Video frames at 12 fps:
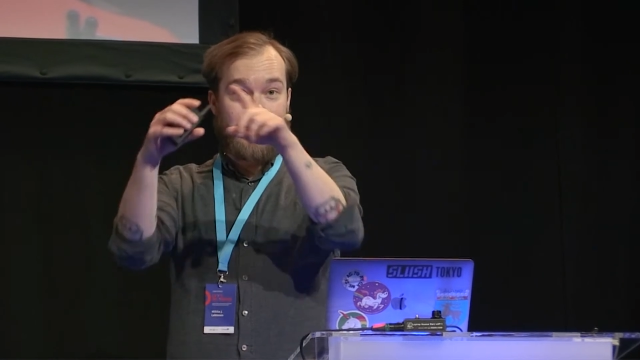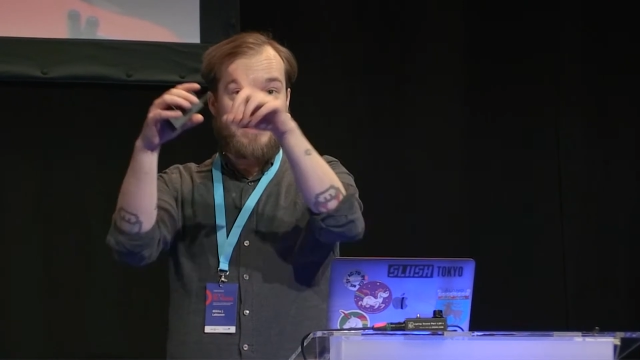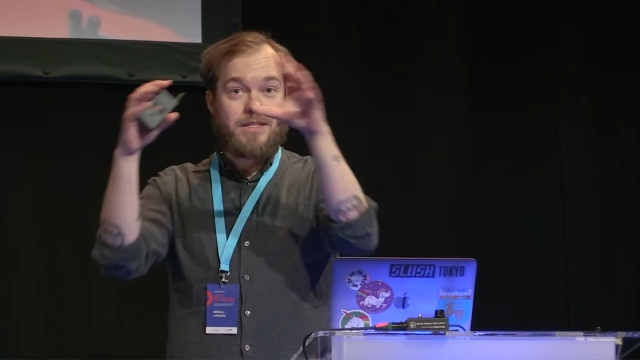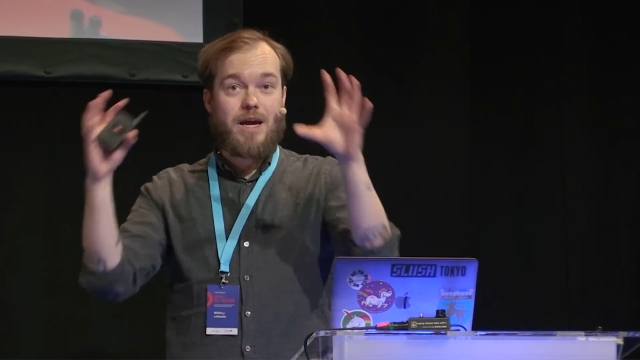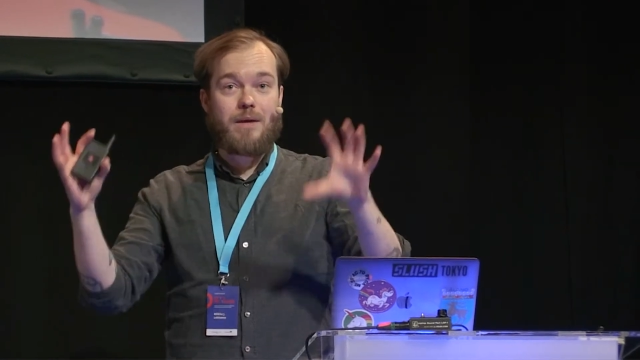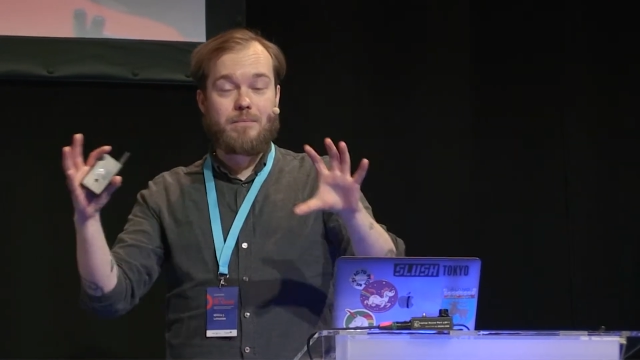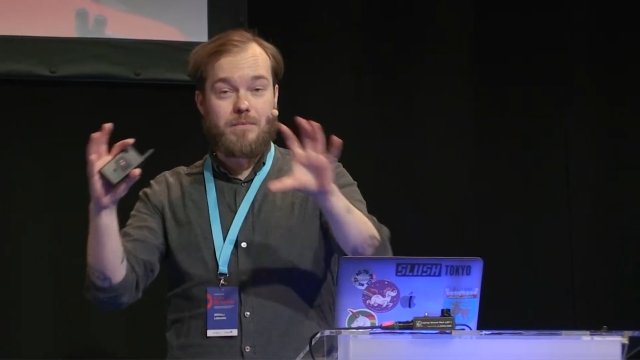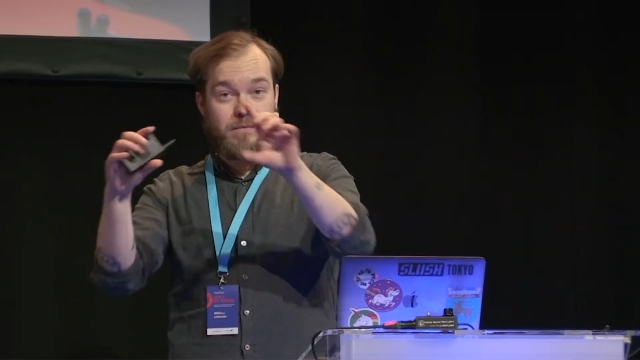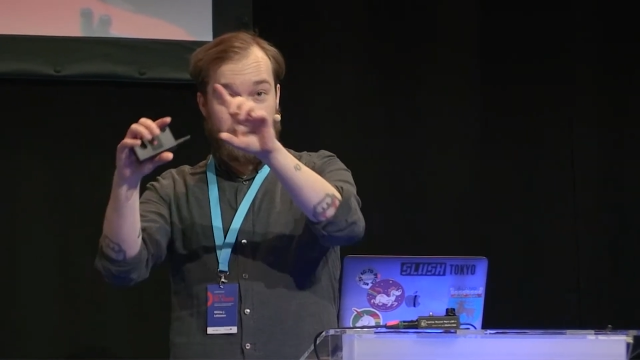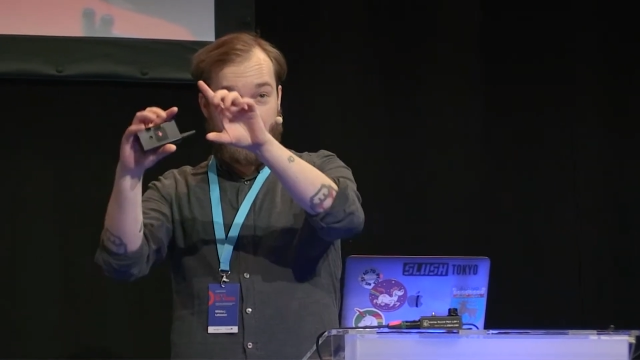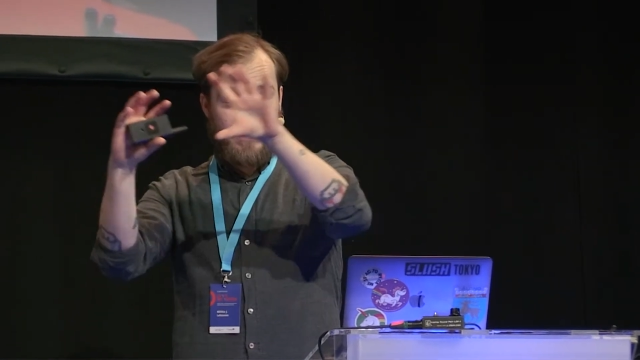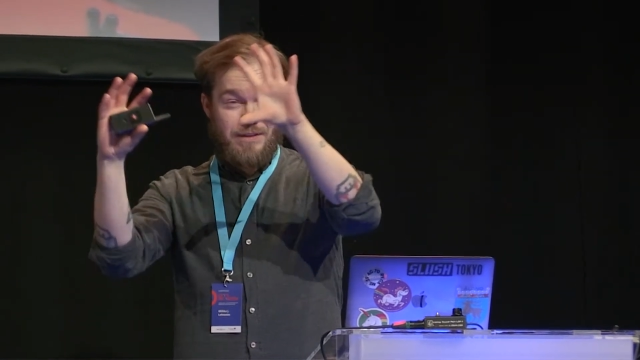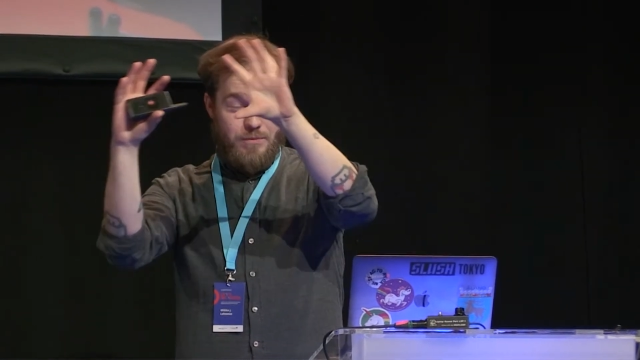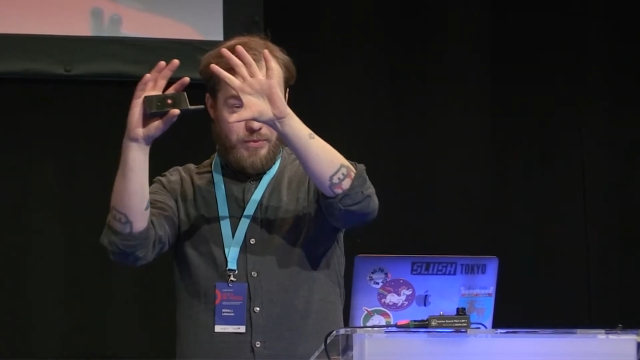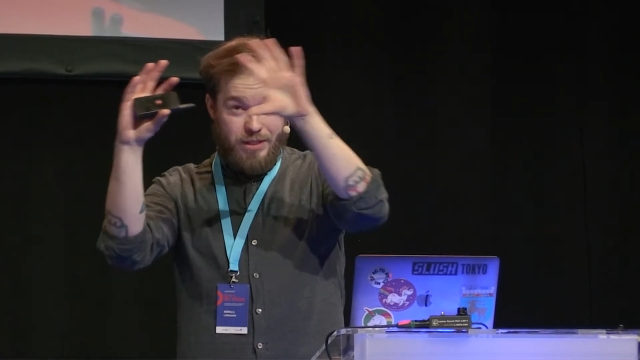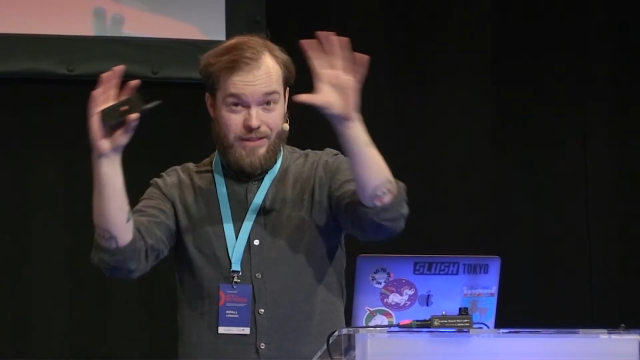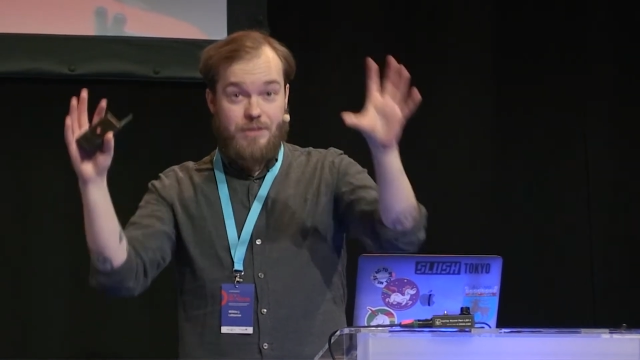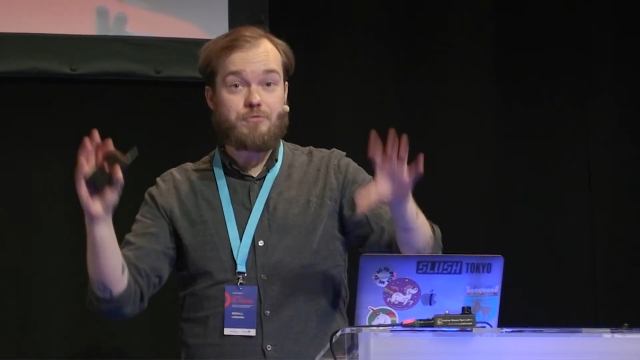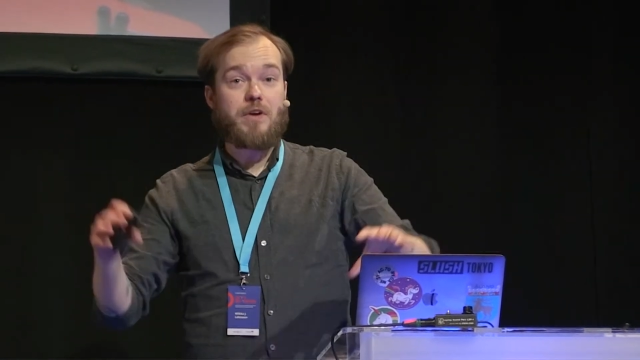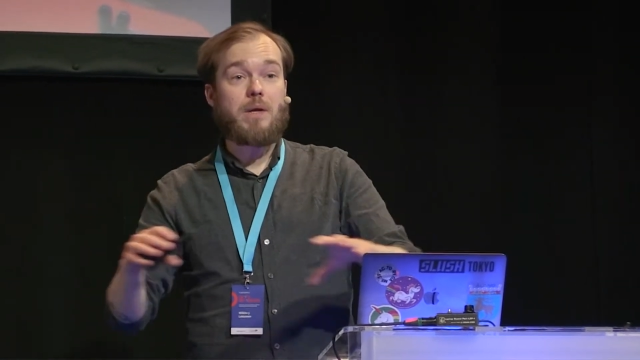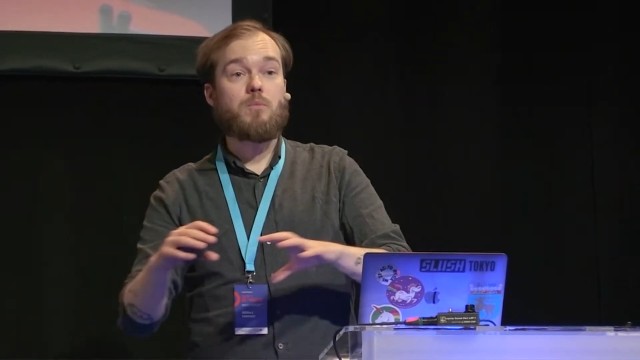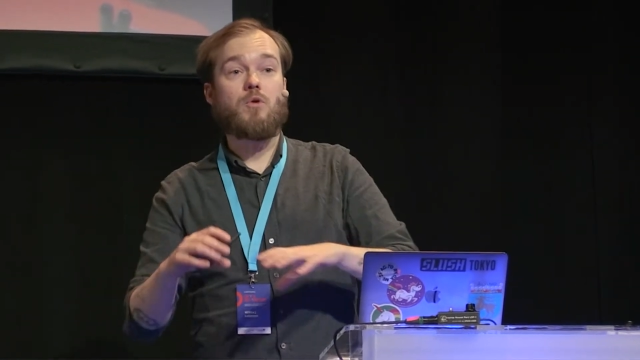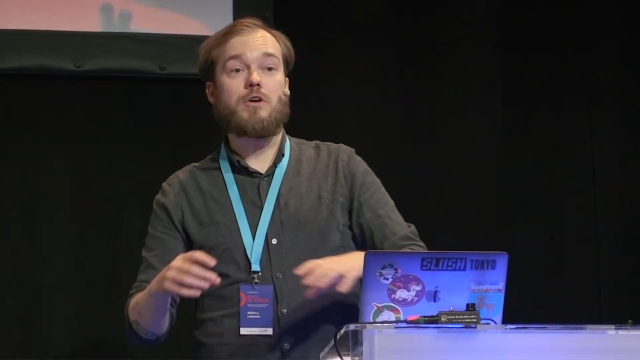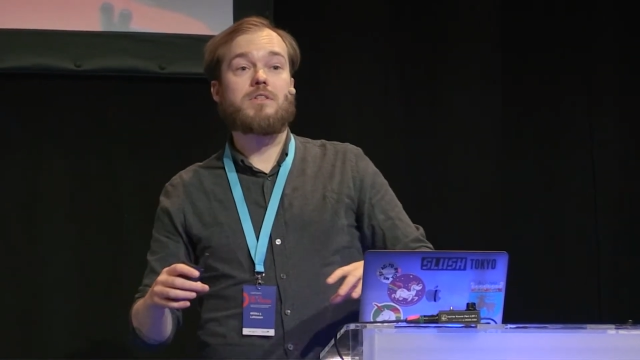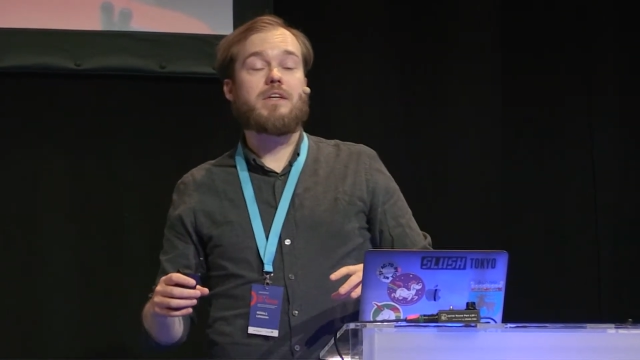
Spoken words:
that framework,